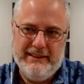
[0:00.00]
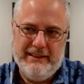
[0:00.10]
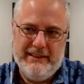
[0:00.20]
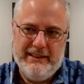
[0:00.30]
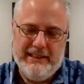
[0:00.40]

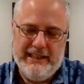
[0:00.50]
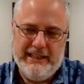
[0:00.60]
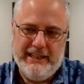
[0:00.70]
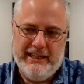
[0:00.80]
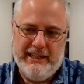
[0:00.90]
And
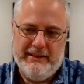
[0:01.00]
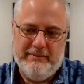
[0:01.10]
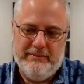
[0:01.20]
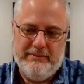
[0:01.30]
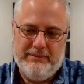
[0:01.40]

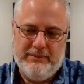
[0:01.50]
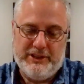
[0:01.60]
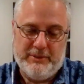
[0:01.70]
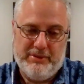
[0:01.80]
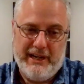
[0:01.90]
then
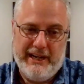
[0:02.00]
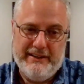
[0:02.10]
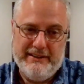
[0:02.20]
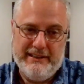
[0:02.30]
Richard Pryor's in